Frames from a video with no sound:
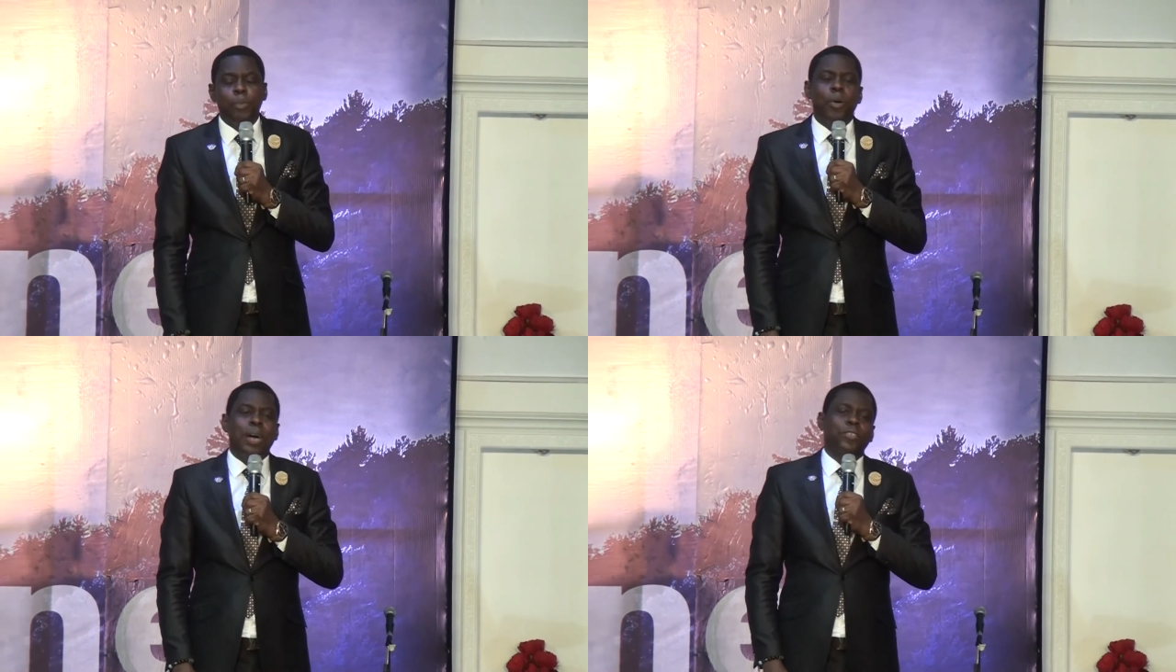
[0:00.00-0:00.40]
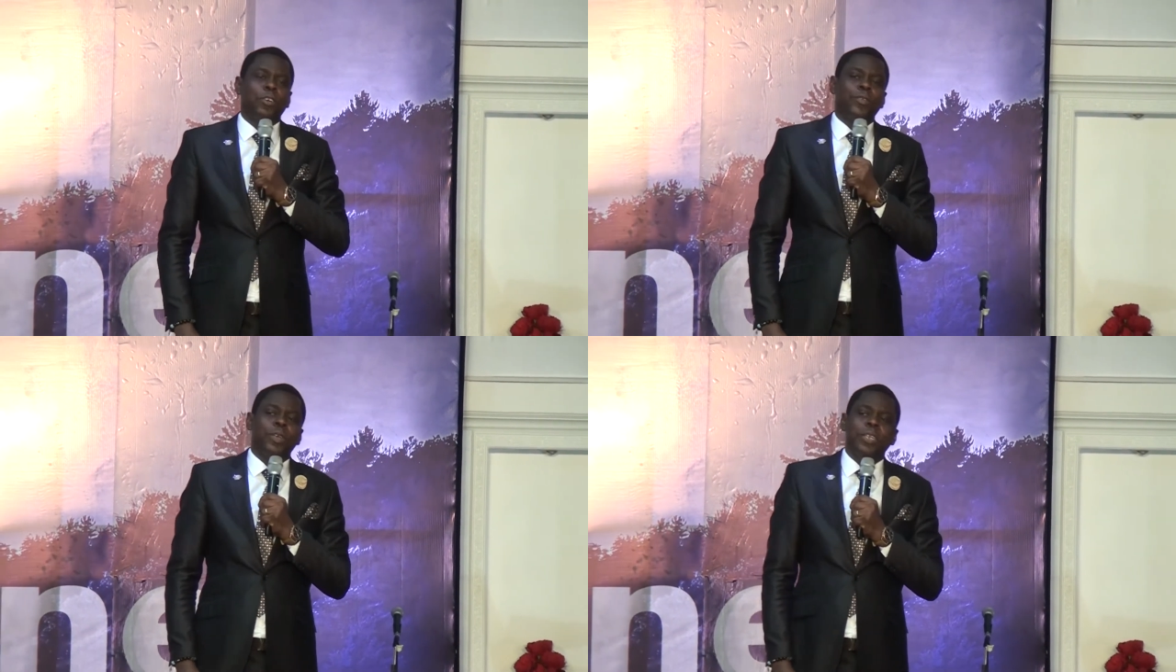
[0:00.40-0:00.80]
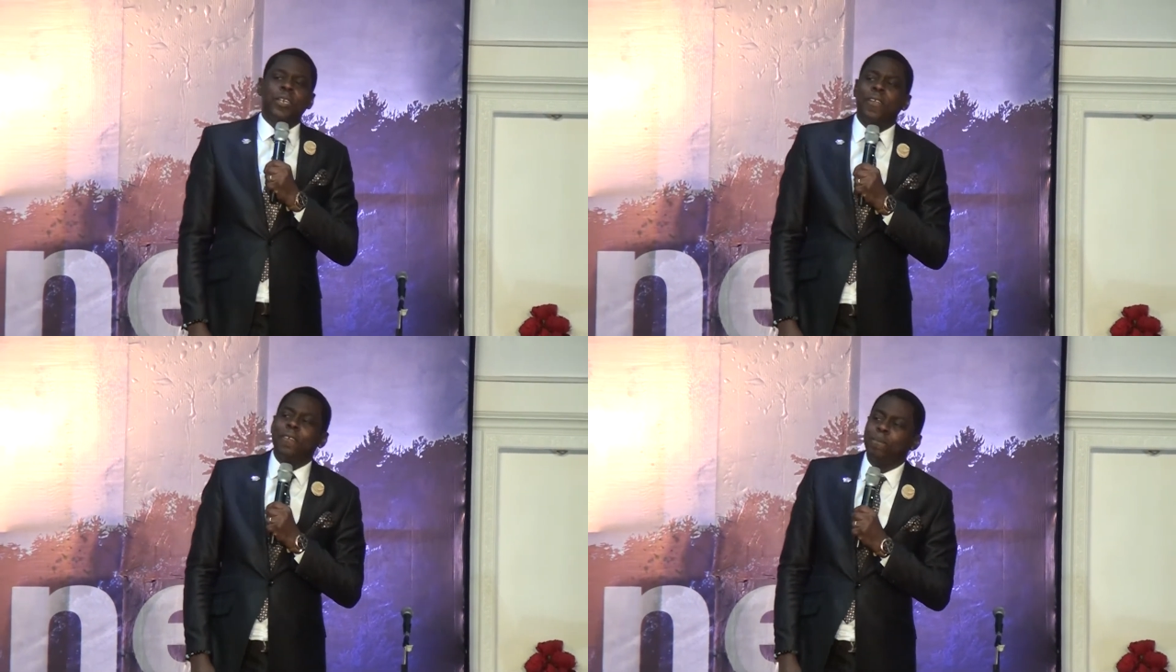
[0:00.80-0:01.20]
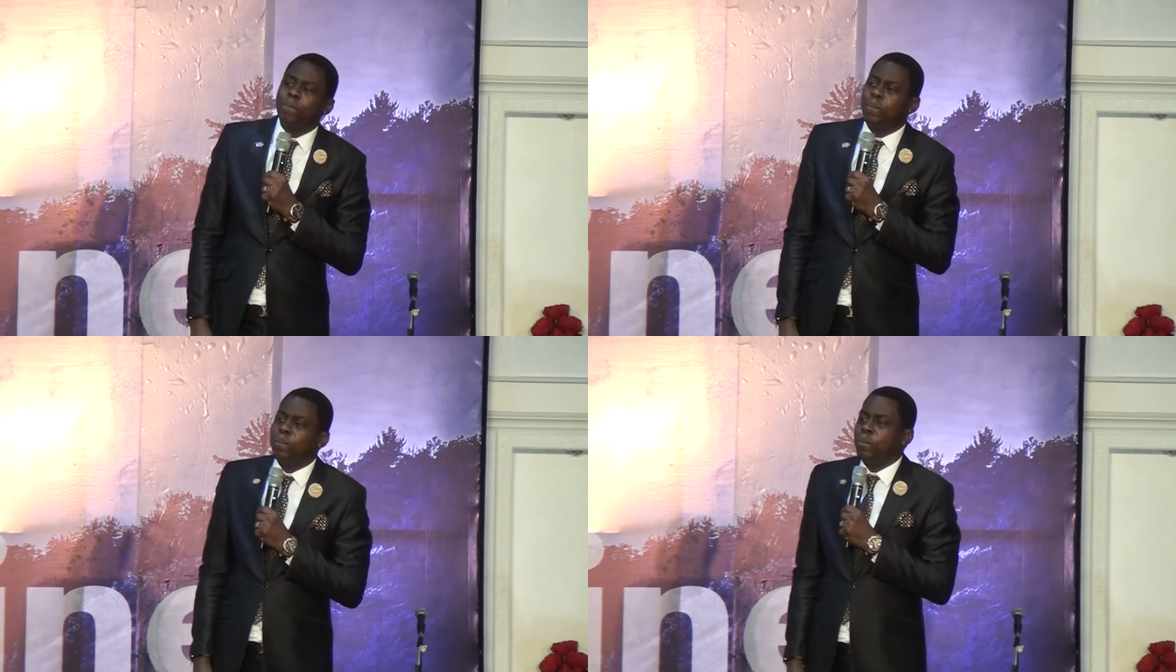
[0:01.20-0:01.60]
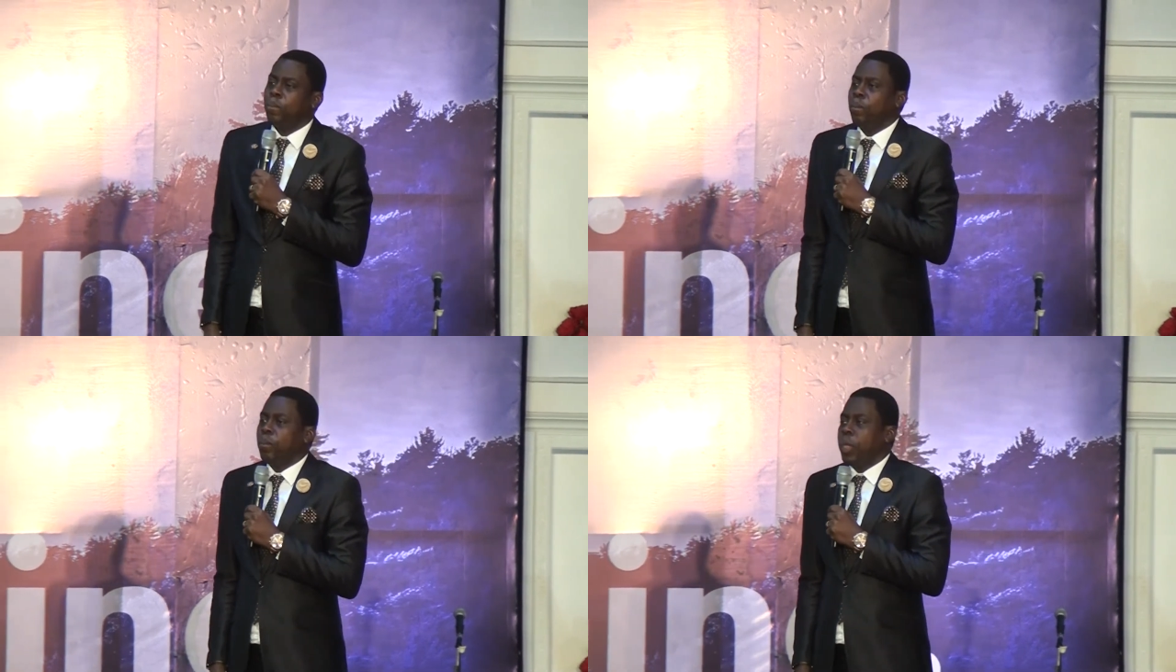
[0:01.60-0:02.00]
People are suffering it.
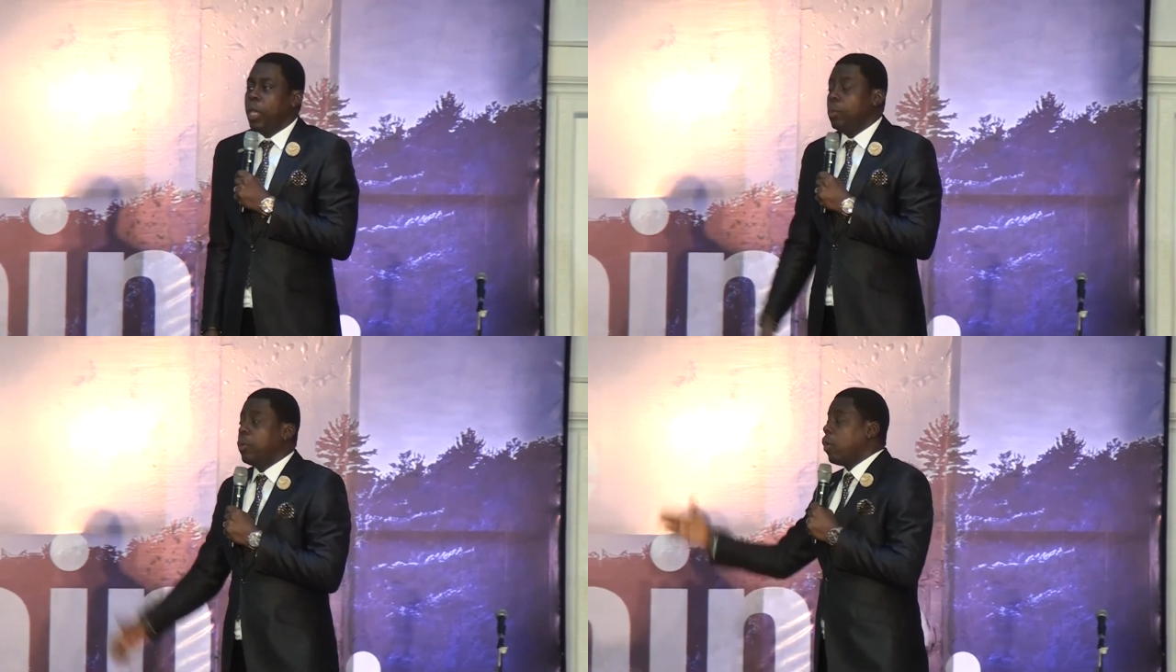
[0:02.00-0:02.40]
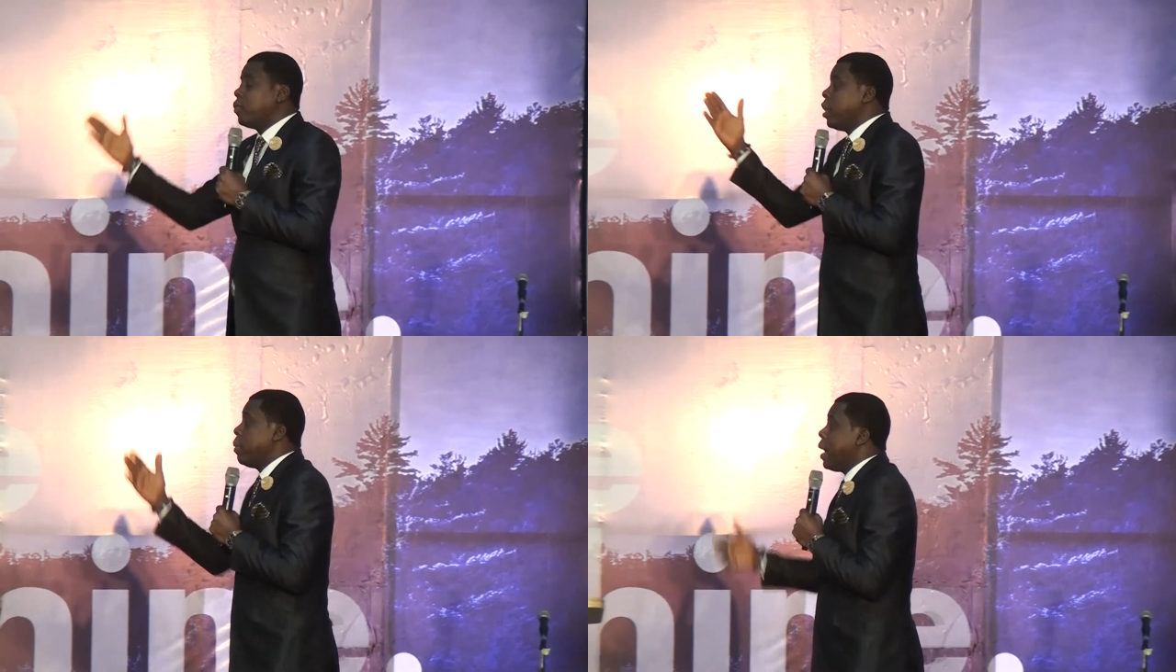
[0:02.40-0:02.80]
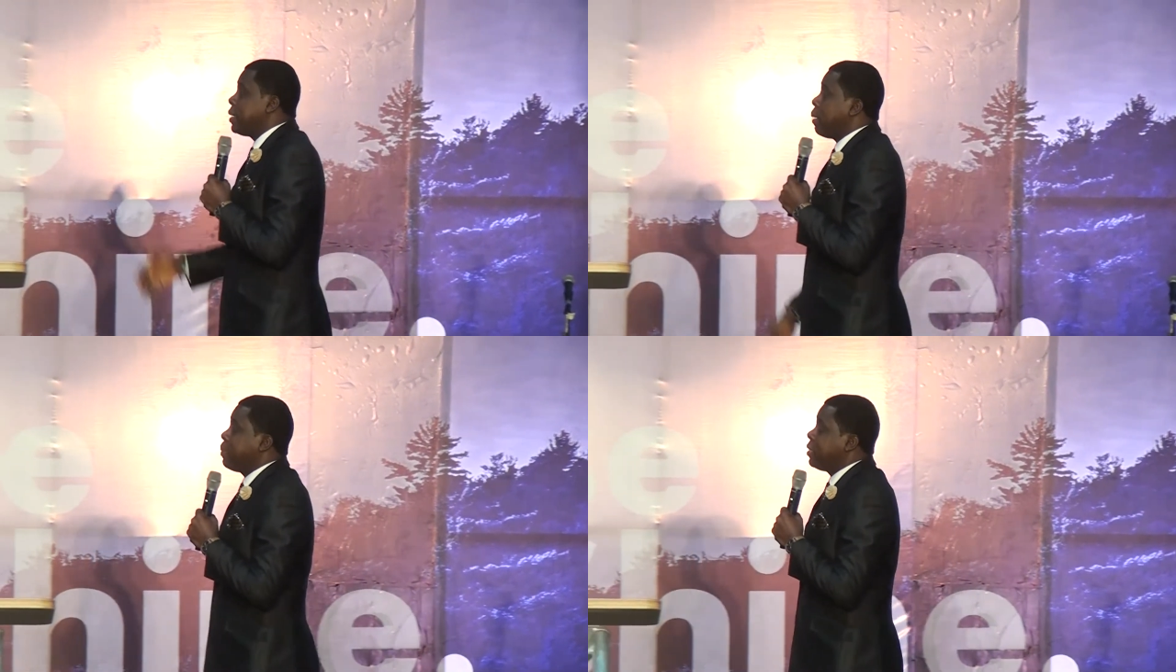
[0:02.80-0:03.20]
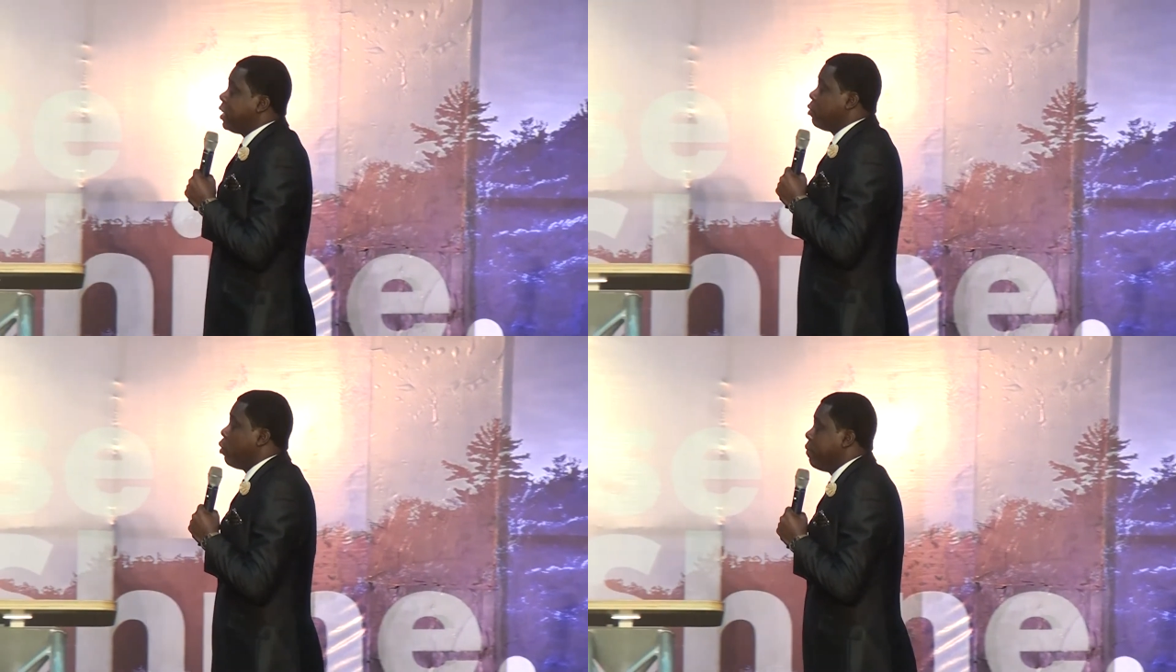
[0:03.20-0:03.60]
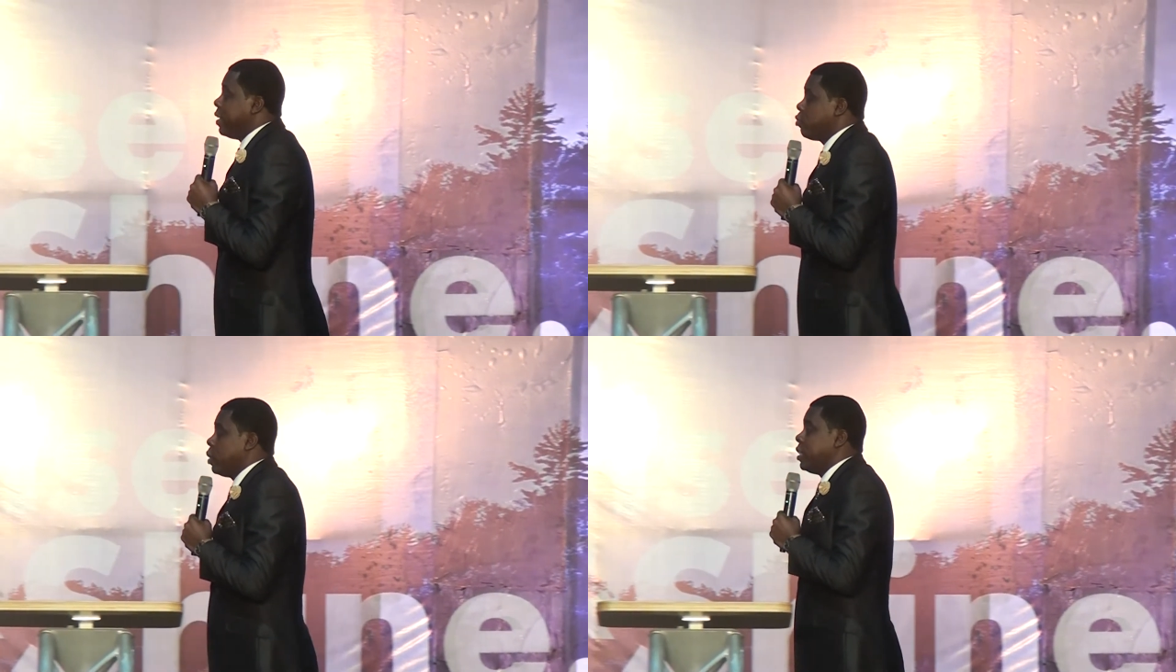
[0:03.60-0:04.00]
In the book of Jeremiah, chapter
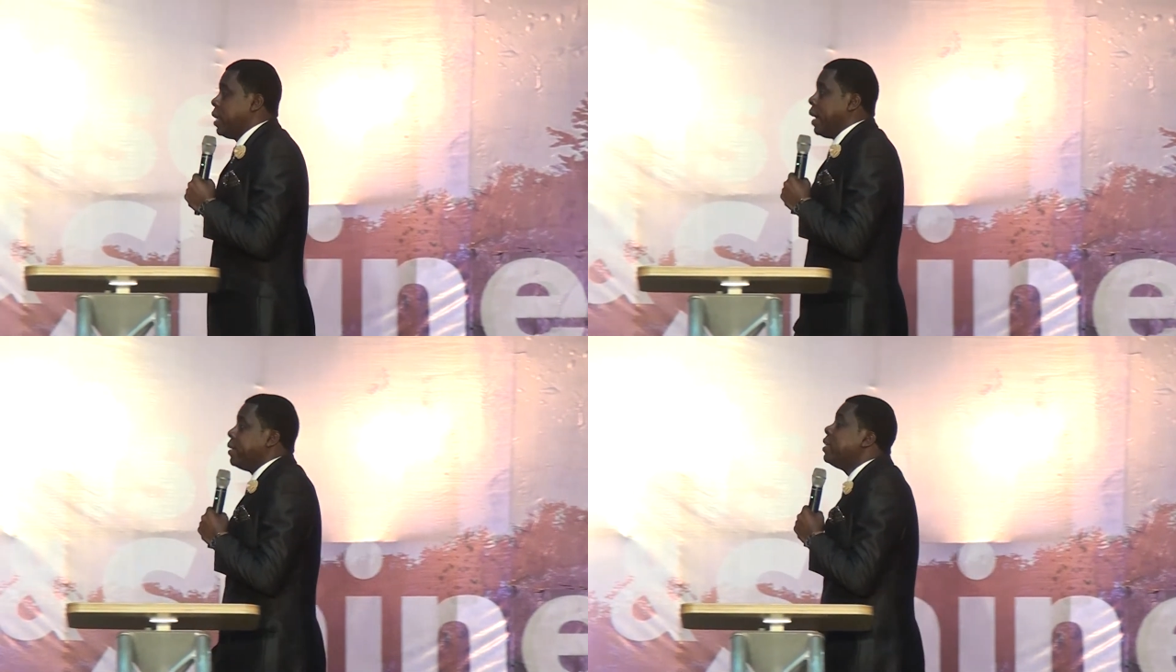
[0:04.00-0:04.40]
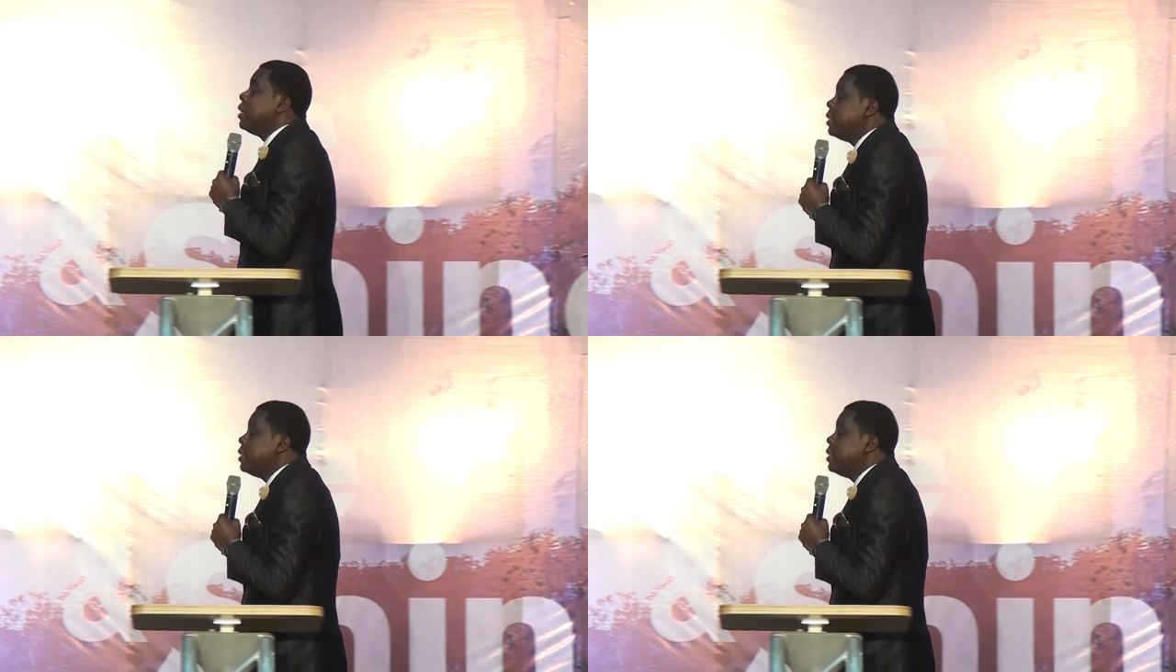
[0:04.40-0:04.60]
31, verse 29,